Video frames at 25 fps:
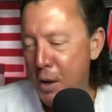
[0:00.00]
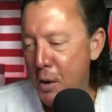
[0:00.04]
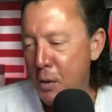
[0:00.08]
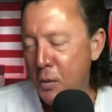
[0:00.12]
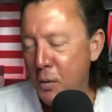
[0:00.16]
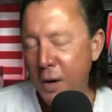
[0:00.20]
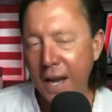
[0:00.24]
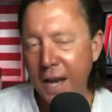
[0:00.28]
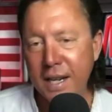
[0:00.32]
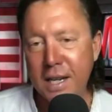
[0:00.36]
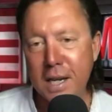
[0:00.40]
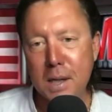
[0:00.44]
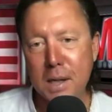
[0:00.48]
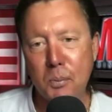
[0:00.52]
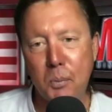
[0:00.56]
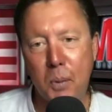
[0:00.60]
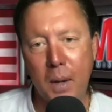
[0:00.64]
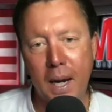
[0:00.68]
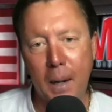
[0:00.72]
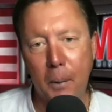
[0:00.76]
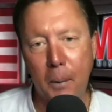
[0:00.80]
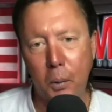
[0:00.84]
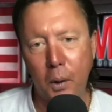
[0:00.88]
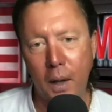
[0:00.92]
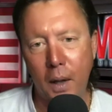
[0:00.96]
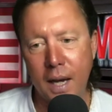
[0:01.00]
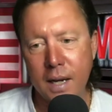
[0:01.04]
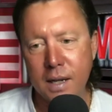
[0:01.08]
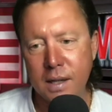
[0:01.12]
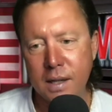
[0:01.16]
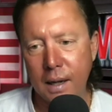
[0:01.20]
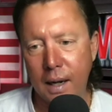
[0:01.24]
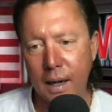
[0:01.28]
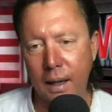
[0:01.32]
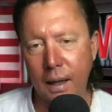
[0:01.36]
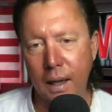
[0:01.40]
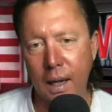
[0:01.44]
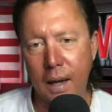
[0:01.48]
Rich, it's been a
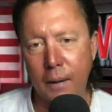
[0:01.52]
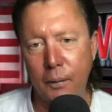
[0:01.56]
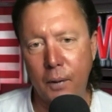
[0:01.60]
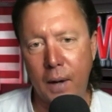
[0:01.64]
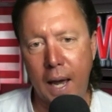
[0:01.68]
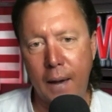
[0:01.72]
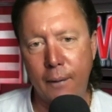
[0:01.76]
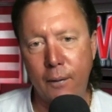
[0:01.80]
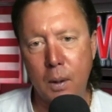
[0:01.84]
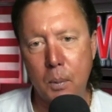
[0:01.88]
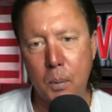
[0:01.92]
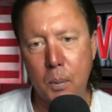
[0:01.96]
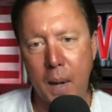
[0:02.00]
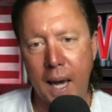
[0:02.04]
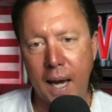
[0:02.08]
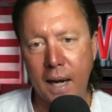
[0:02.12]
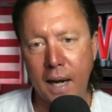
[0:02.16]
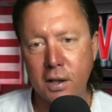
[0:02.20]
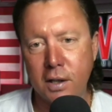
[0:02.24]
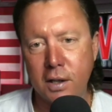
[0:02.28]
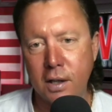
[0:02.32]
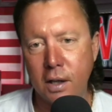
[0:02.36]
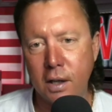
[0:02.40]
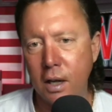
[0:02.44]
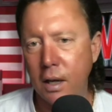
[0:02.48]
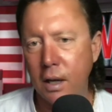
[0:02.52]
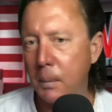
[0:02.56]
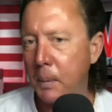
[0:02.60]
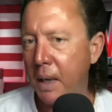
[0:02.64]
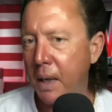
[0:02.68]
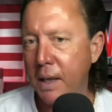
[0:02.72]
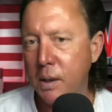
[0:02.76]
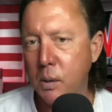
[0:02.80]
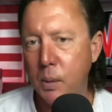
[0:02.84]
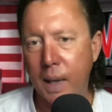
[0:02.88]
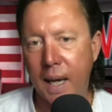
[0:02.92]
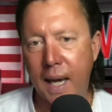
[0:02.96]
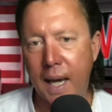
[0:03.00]
pleasure. I'd love to have you back soon
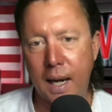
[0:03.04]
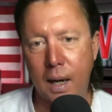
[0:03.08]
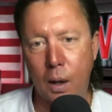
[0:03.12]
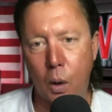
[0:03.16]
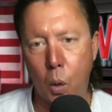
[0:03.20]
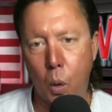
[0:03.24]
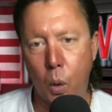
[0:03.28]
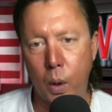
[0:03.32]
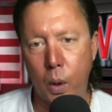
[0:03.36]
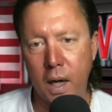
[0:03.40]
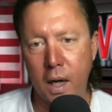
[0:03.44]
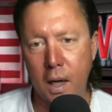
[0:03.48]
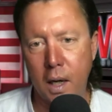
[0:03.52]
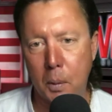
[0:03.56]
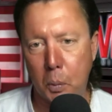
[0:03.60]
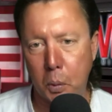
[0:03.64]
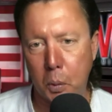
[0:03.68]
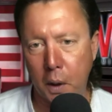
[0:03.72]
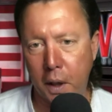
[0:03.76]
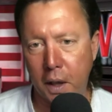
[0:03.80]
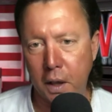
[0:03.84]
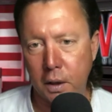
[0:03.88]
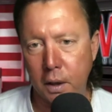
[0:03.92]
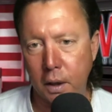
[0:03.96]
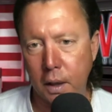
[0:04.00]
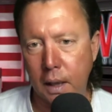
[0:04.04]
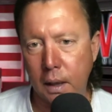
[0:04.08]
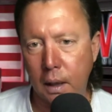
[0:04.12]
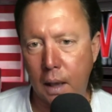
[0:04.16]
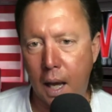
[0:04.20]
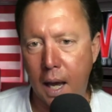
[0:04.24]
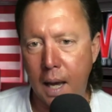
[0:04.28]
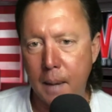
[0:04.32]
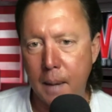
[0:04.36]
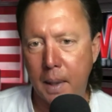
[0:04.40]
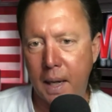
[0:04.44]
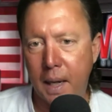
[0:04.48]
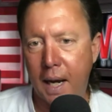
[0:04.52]
because we got a weird political
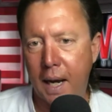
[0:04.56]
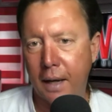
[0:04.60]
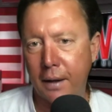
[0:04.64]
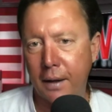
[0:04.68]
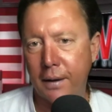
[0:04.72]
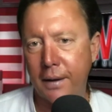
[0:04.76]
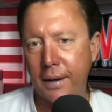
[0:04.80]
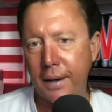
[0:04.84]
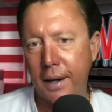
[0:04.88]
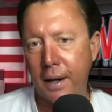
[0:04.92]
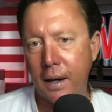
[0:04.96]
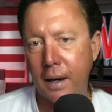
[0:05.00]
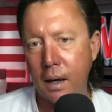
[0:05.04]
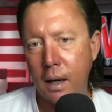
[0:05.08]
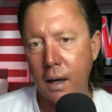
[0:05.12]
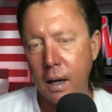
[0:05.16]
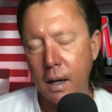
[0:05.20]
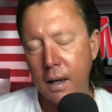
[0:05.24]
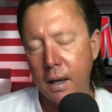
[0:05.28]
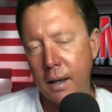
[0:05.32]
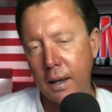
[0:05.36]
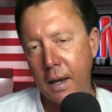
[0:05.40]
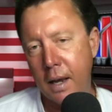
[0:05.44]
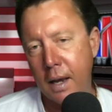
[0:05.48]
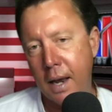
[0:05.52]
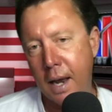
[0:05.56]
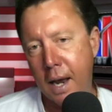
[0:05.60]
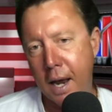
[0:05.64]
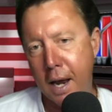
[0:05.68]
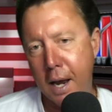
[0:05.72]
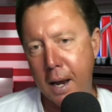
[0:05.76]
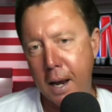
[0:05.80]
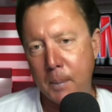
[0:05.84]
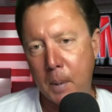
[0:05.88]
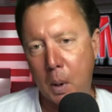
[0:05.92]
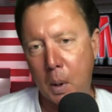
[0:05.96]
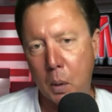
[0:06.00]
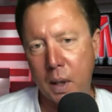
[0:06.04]
climate out there.
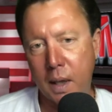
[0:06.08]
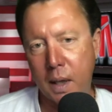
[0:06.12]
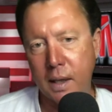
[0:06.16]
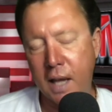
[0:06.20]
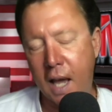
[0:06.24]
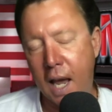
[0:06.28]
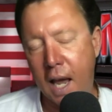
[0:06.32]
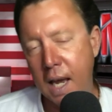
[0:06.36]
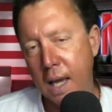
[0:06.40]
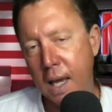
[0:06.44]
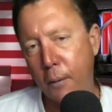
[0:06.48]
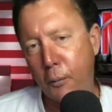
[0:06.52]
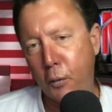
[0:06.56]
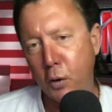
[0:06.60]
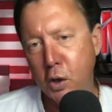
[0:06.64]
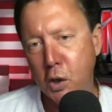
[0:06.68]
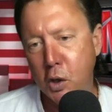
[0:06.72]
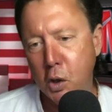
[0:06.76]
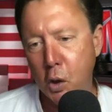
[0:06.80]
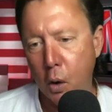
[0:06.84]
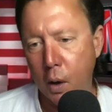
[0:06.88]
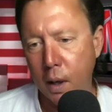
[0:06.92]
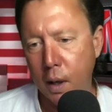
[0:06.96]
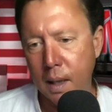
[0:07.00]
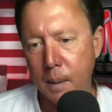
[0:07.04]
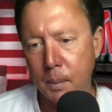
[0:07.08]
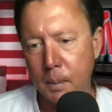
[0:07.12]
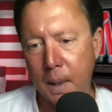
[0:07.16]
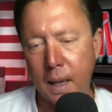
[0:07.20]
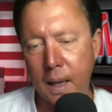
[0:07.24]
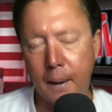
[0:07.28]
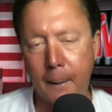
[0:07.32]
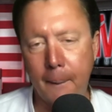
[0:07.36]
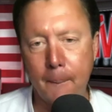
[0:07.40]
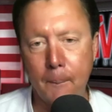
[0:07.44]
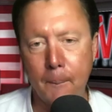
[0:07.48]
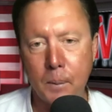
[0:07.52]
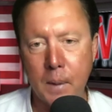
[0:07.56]
I want to thank you for joining
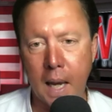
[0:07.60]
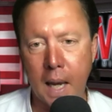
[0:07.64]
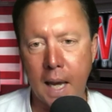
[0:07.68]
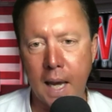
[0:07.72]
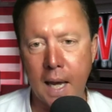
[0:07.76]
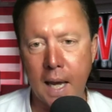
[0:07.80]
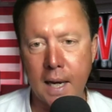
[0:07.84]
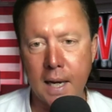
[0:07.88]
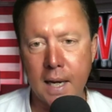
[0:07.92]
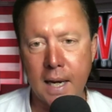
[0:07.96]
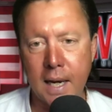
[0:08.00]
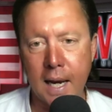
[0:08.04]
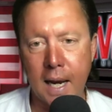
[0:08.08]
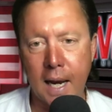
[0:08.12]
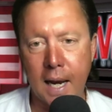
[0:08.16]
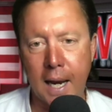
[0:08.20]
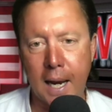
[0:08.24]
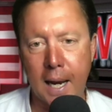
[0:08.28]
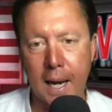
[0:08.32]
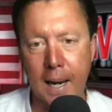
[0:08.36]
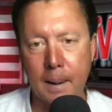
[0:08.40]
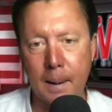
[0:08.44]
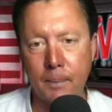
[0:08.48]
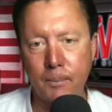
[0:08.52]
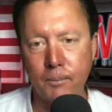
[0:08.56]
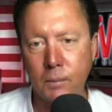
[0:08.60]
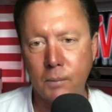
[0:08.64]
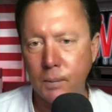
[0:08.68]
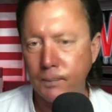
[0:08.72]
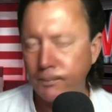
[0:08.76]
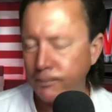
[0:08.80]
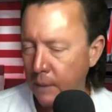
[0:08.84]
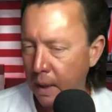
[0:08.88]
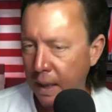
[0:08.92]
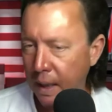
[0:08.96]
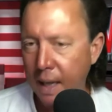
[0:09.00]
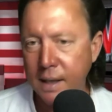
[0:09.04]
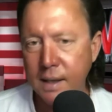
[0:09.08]
me. And
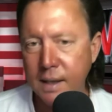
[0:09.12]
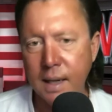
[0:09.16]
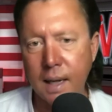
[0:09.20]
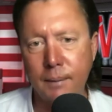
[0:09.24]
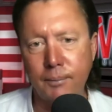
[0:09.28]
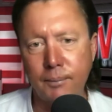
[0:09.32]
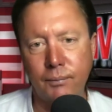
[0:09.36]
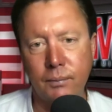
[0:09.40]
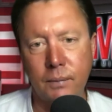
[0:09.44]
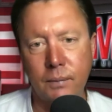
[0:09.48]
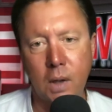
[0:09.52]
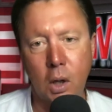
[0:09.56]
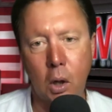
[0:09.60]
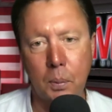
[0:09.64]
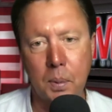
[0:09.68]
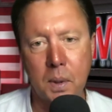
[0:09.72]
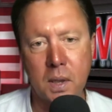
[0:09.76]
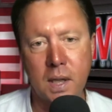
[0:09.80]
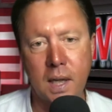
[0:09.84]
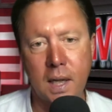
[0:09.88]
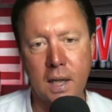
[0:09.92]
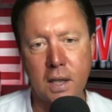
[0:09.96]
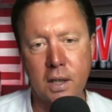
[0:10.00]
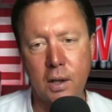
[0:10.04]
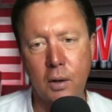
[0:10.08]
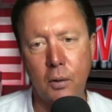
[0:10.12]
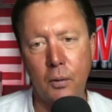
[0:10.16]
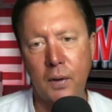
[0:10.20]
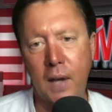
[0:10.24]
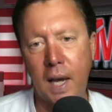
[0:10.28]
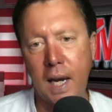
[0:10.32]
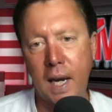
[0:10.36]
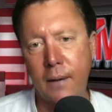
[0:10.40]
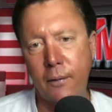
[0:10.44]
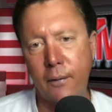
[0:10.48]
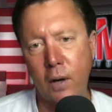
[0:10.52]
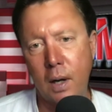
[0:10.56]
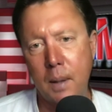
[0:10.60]
like I said, hope to see you soon.
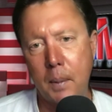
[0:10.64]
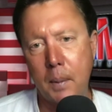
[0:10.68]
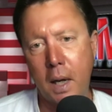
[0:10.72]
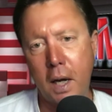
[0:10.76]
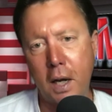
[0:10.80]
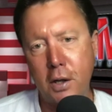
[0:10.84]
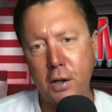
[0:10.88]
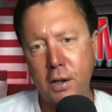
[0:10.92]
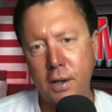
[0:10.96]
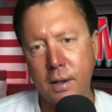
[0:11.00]
Thank you very much.